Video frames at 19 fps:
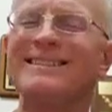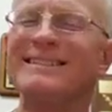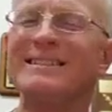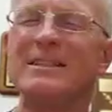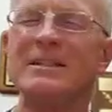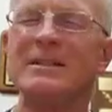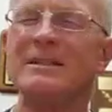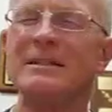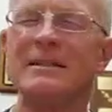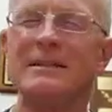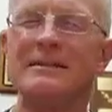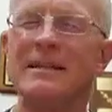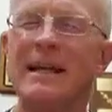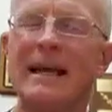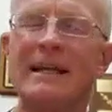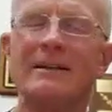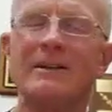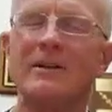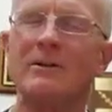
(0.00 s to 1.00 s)
just the
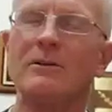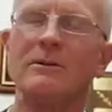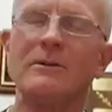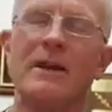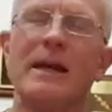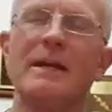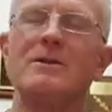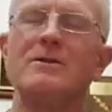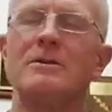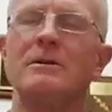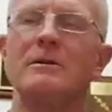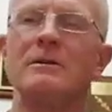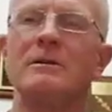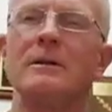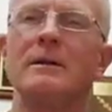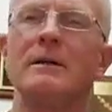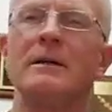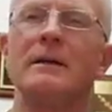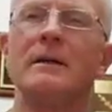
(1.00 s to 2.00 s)
technical
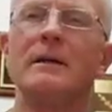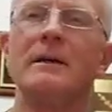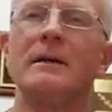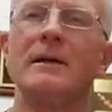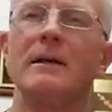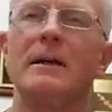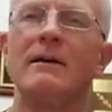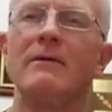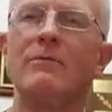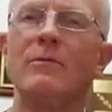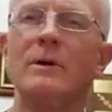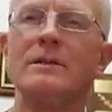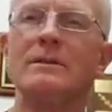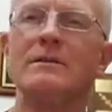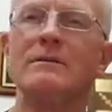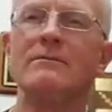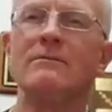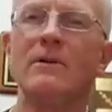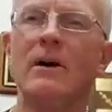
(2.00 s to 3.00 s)
nature of
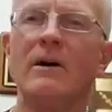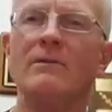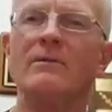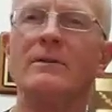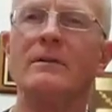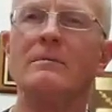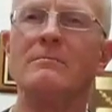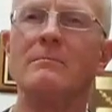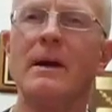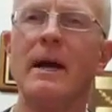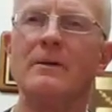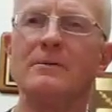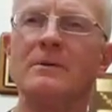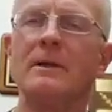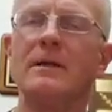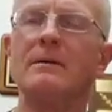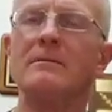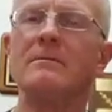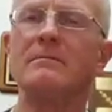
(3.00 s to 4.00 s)
what's involved in
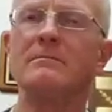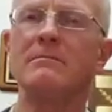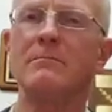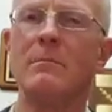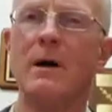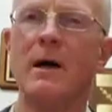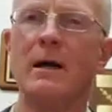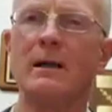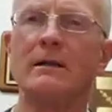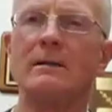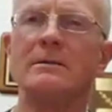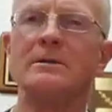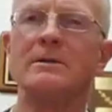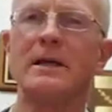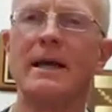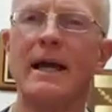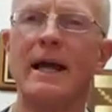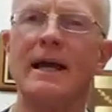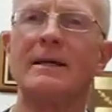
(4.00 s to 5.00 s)
mounting
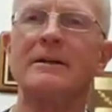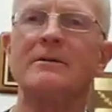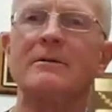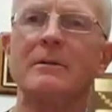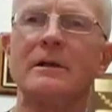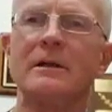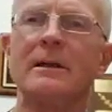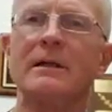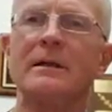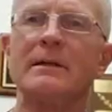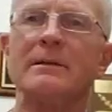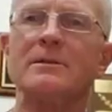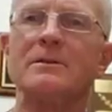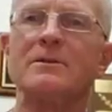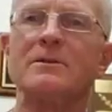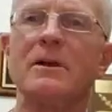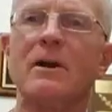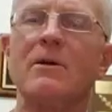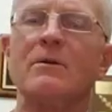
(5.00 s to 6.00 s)
models accurately.
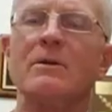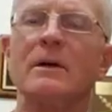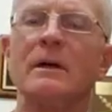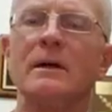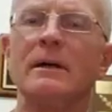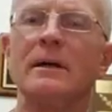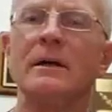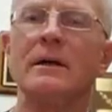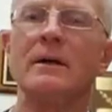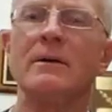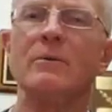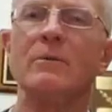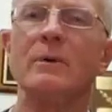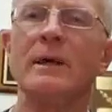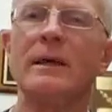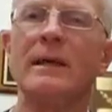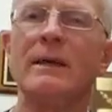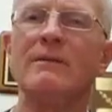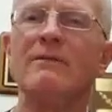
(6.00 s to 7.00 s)
And so
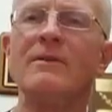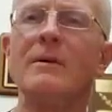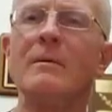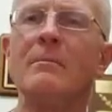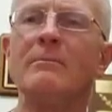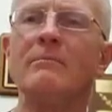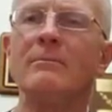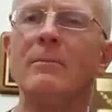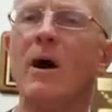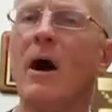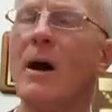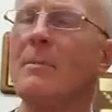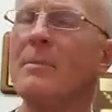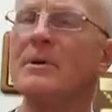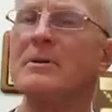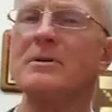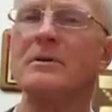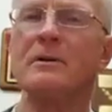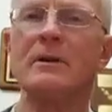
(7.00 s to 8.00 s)
we give them
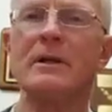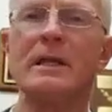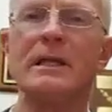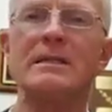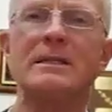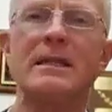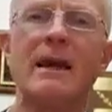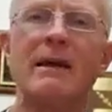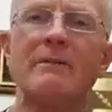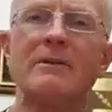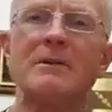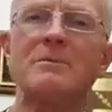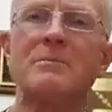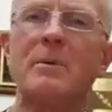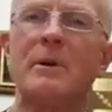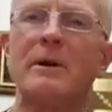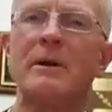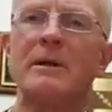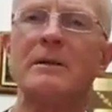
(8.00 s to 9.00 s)
opportunities to have
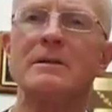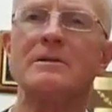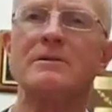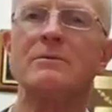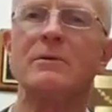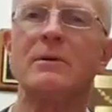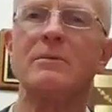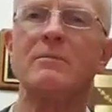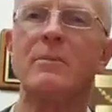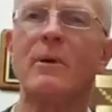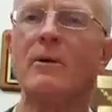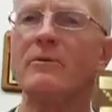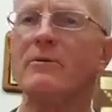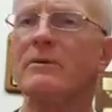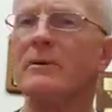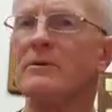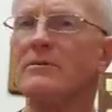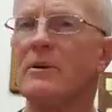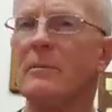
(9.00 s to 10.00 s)
experience with
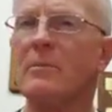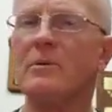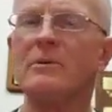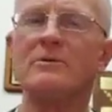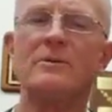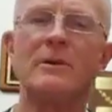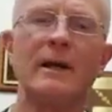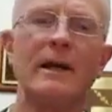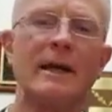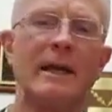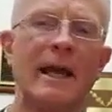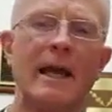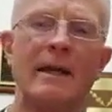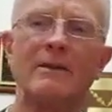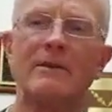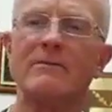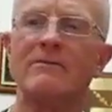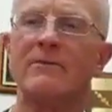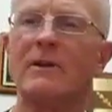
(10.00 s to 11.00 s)
both the triple tray
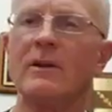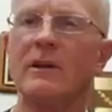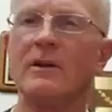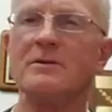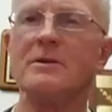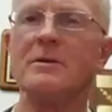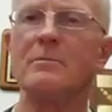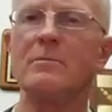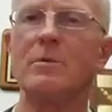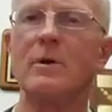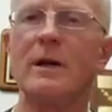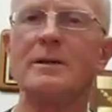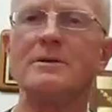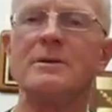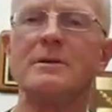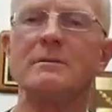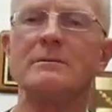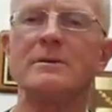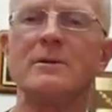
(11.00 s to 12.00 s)
and the full arch
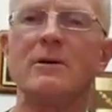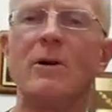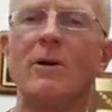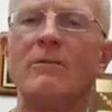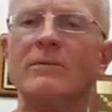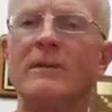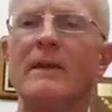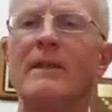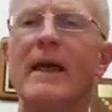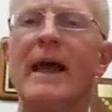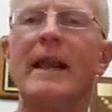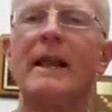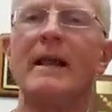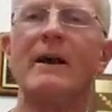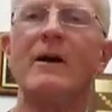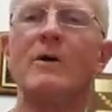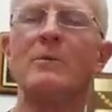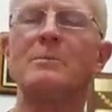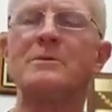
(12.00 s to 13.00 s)
impression. So hopefully that
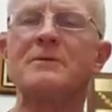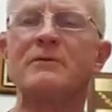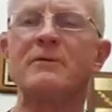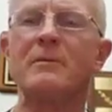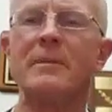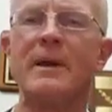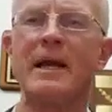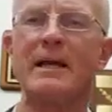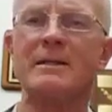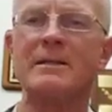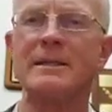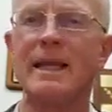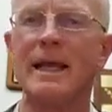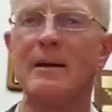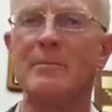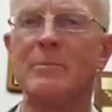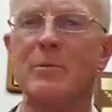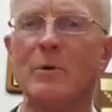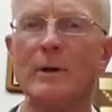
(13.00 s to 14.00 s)
helps from that
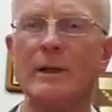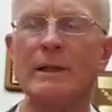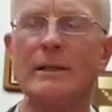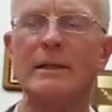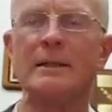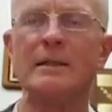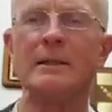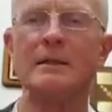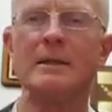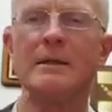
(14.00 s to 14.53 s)
standpoint.